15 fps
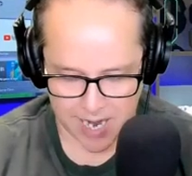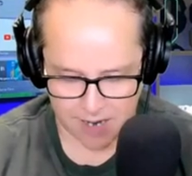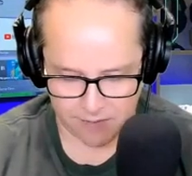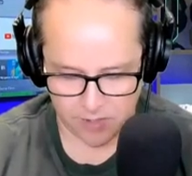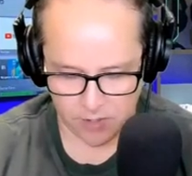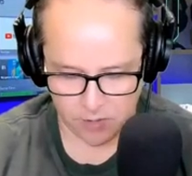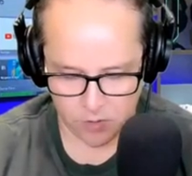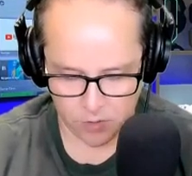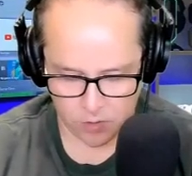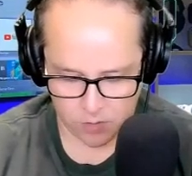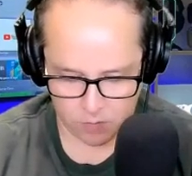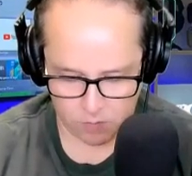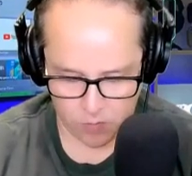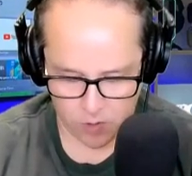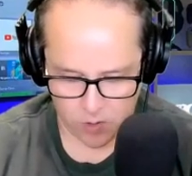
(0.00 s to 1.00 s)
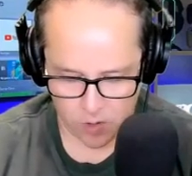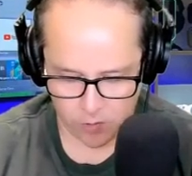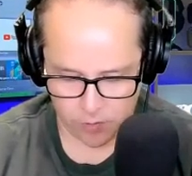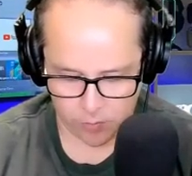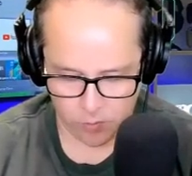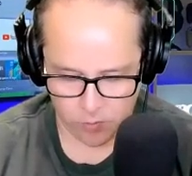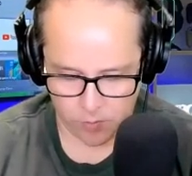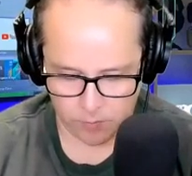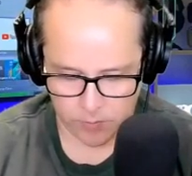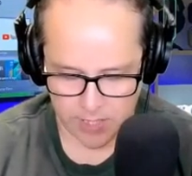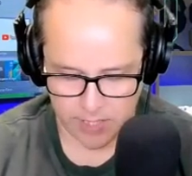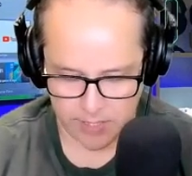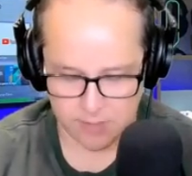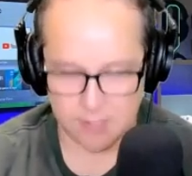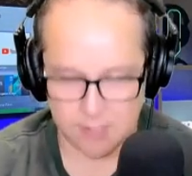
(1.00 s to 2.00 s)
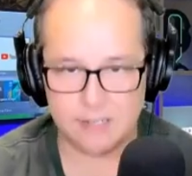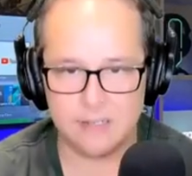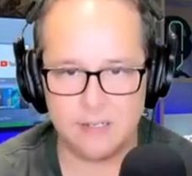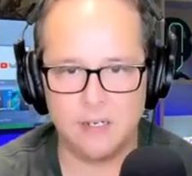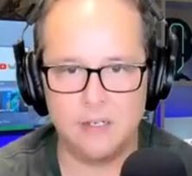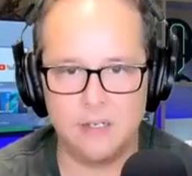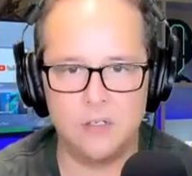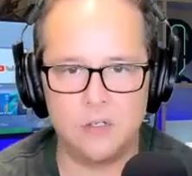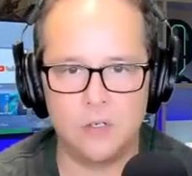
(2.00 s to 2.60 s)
having to go through compliance testing and